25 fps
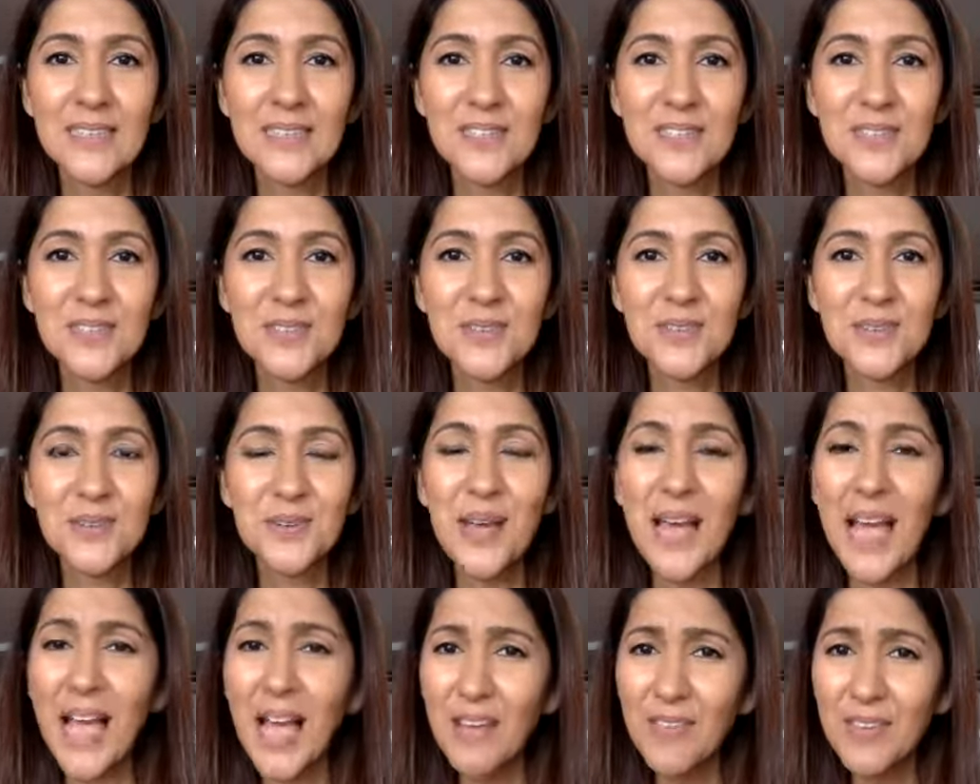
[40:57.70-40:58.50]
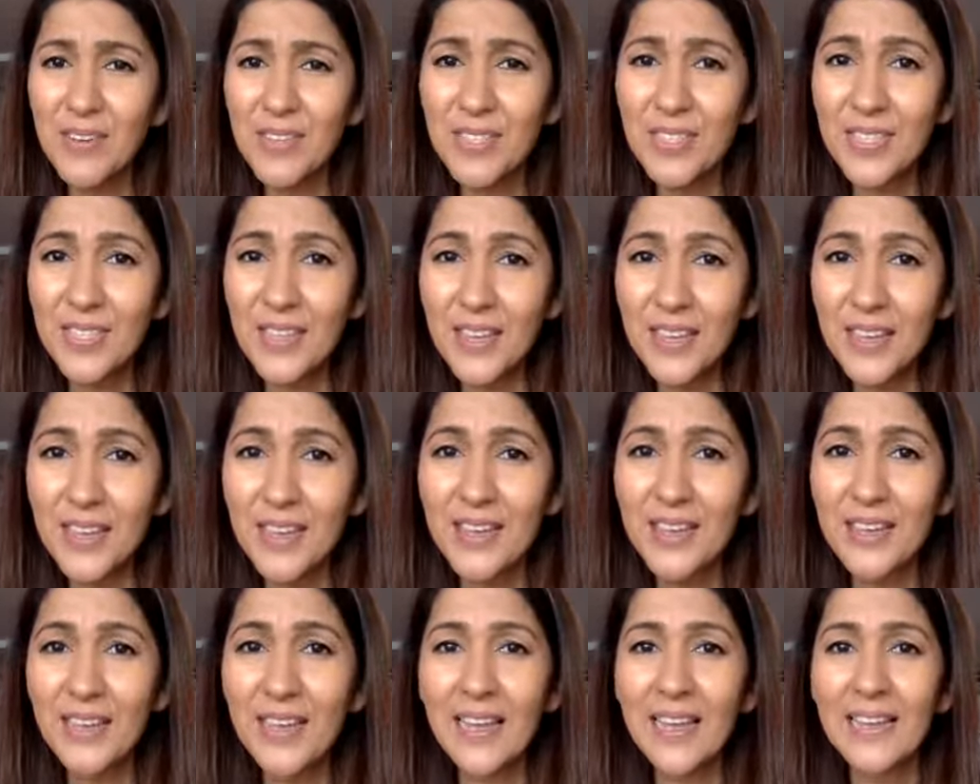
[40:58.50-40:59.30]
To have a
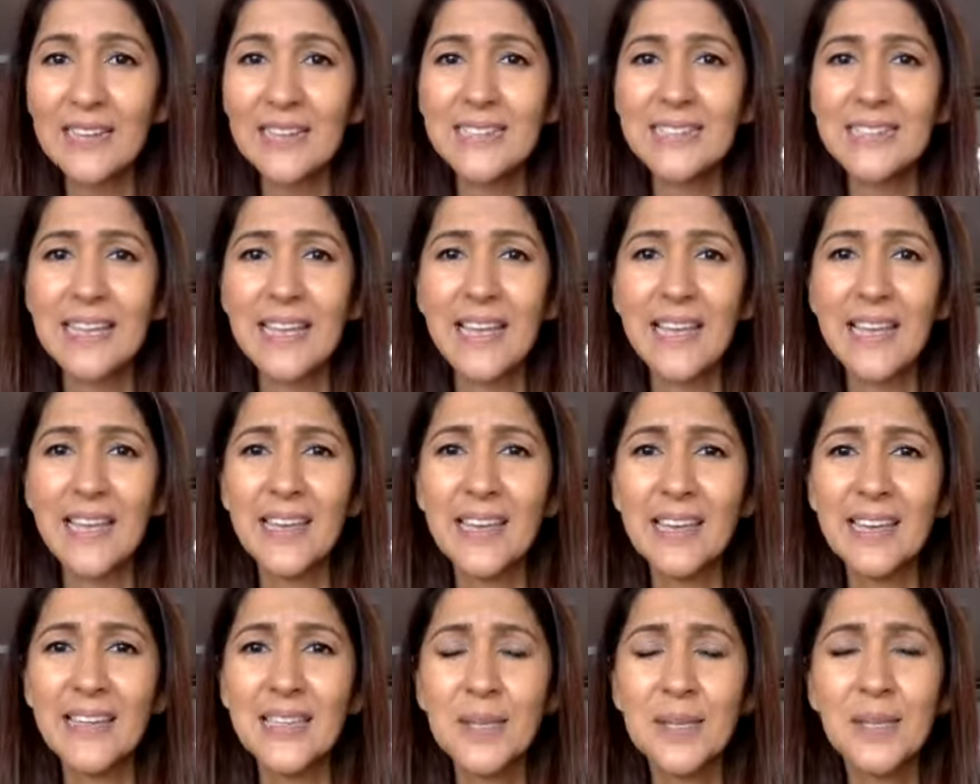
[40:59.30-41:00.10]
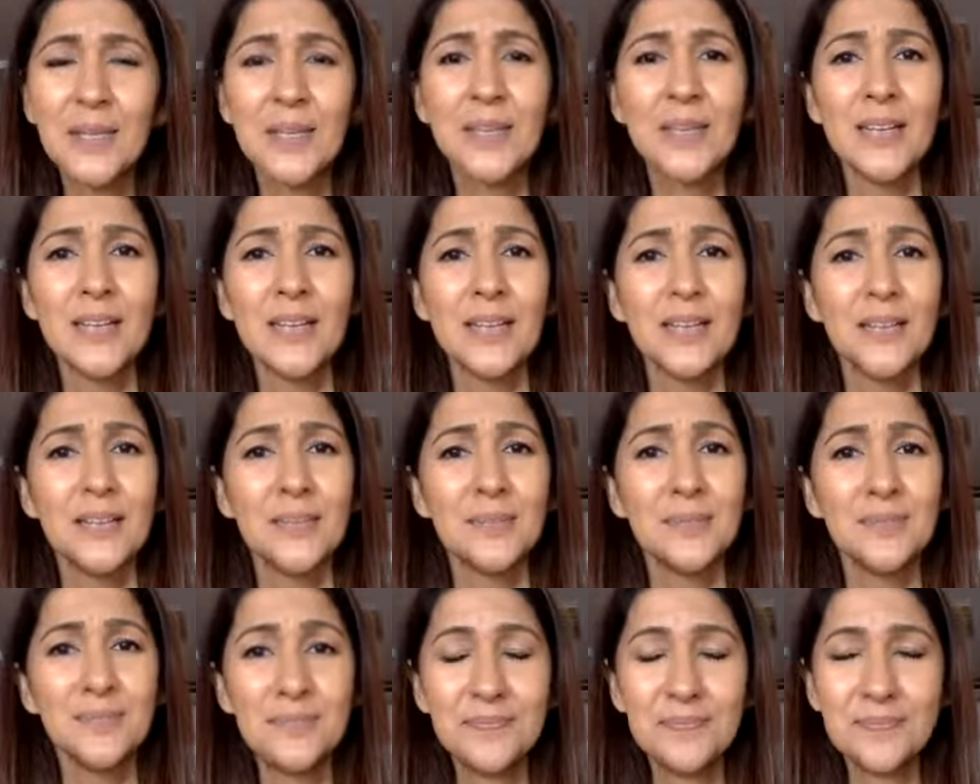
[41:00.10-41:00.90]
think and say,
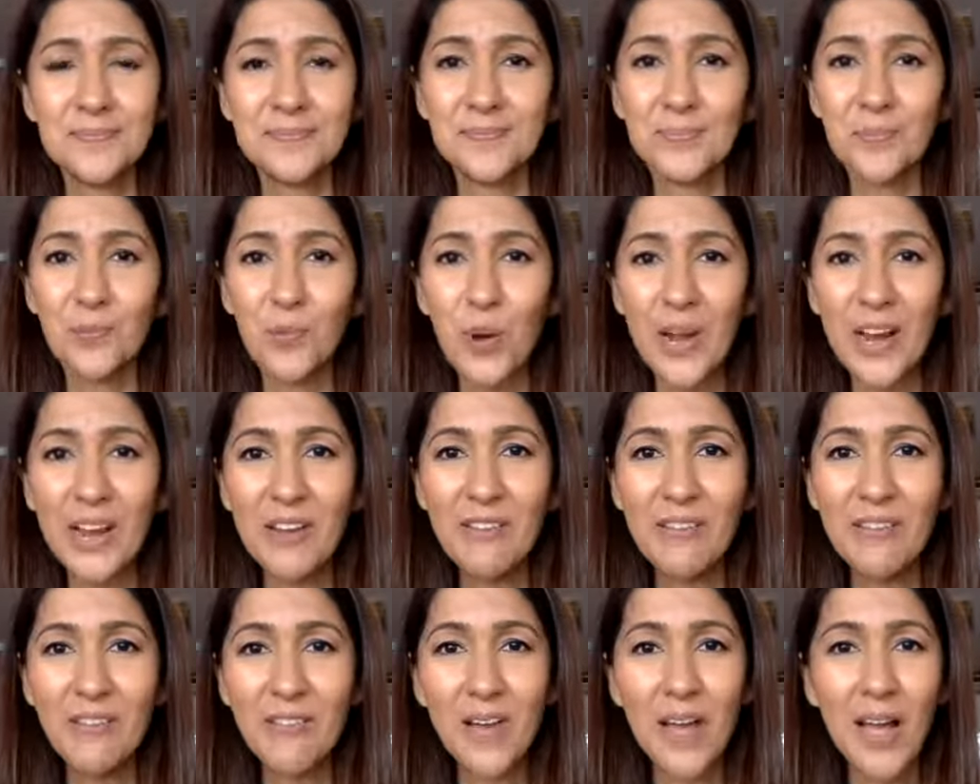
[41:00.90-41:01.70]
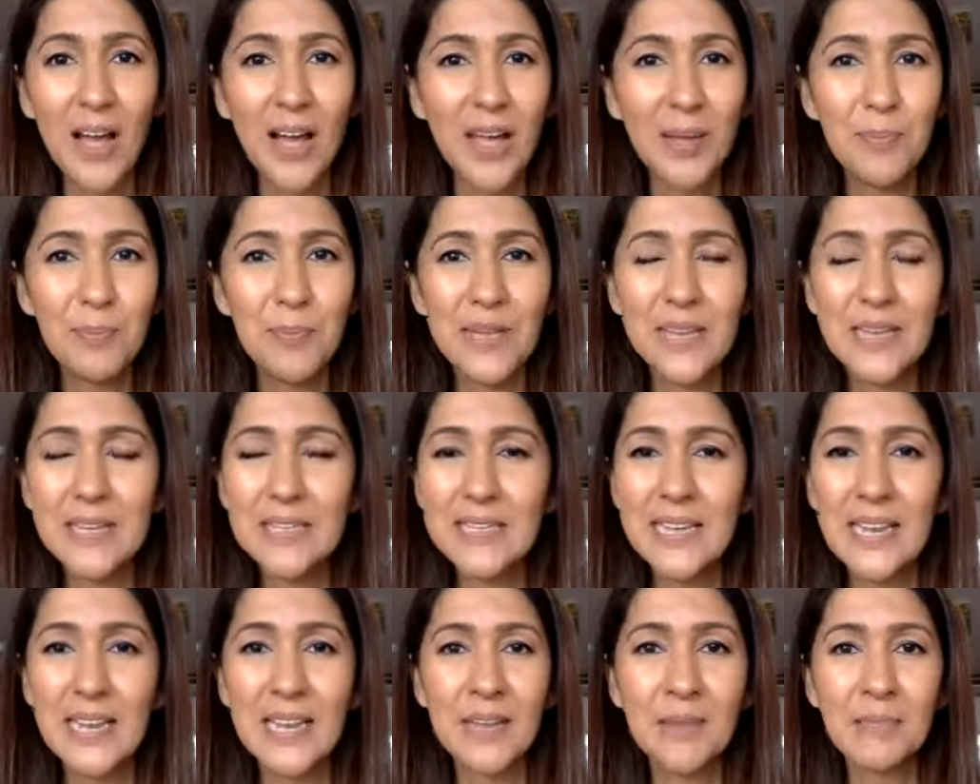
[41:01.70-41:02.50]
what have I been
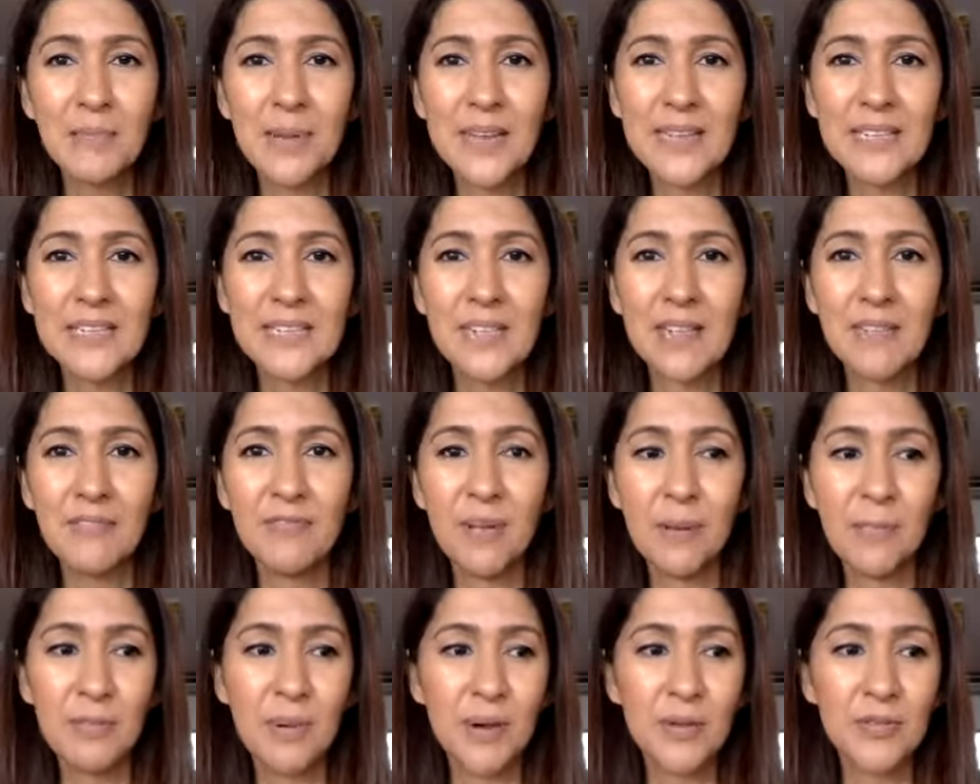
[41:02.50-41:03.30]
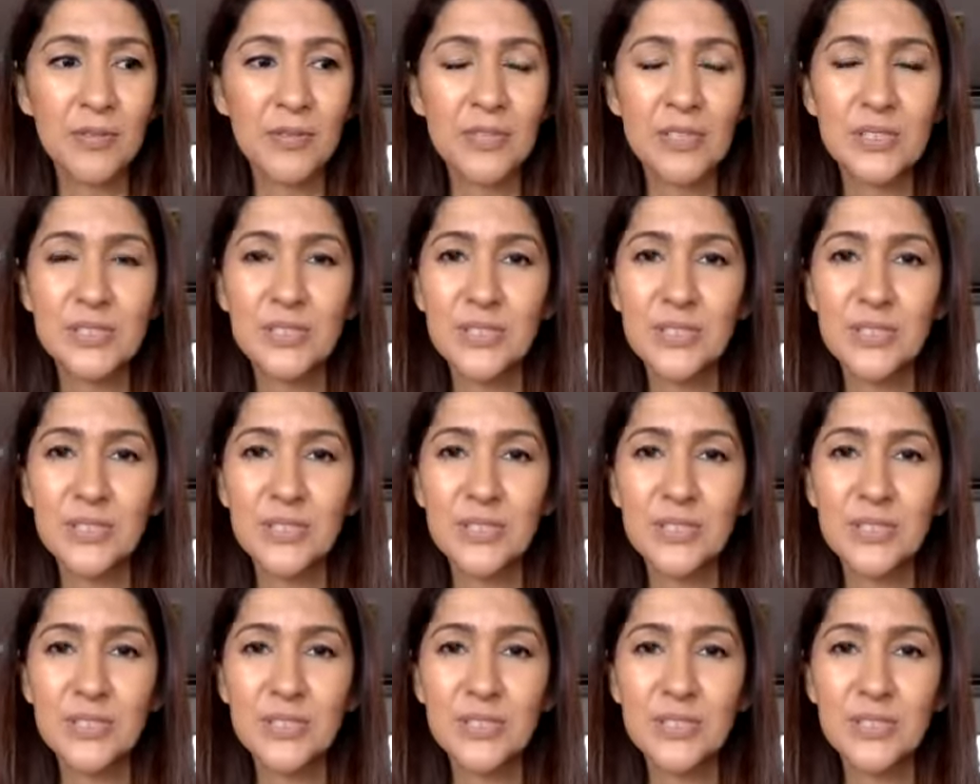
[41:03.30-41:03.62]
telling myself about this